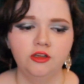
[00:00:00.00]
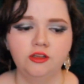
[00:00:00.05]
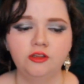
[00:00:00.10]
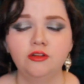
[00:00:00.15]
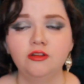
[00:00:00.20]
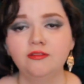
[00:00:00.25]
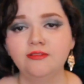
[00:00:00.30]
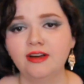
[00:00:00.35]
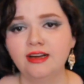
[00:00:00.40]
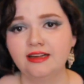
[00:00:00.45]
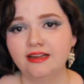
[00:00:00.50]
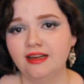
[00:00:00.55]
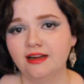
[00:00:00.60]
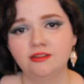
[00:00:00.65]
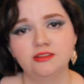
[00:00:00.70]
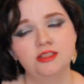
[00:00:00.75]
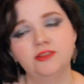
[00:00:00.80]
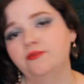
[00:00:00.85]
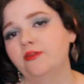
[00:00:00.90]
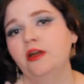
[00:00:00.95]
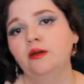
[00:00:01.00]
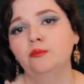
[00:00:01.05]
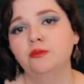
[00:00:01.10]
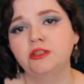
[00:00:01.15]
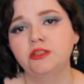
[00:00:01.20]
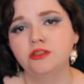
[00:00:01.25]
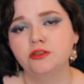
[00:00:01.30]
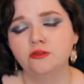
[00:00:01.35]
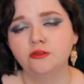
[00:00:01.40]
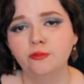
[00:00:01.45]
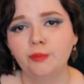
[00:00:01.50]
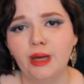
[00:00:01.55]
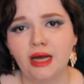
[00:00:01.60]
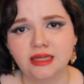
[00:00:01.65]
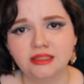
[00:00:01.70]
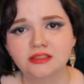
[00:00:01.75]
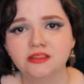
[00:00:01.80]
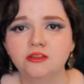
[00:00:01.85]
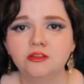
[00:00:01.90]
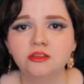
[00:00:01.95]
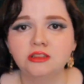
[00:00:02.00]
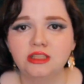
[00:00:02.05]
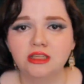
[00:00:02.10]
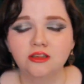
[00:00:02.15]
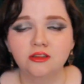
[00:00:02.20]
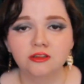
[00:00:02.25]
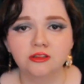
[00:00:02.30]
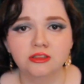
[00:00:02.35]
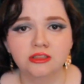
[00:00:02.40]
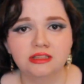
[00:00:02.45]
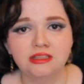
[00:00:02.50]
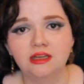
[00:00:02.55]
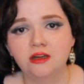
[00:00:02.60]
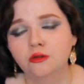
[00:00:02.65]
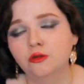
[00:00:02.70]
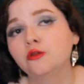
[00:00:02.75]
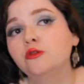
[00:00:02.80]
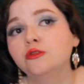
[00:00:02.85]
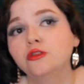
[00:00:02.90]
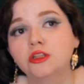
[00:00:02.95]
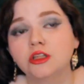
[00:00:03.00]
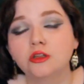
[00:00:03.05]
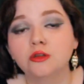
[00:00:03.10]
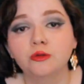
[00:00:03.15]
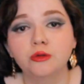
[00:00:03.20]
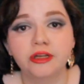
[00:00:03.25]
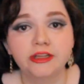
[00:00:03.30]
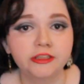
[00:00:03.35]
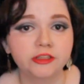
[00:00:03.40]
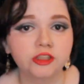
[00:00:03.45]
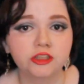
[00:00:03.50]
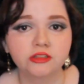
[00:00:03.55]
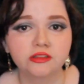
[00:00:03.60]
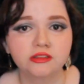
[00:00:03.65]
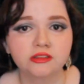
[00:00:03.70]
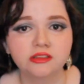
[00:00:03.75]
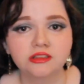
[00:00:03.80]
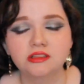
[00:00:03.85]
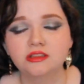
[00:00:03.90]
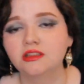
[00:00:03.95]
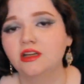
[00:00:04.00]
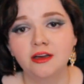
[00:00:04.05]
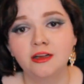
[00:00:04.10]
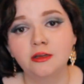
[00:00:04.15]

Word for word: You can find accounts of families who have passed their tales down through generations,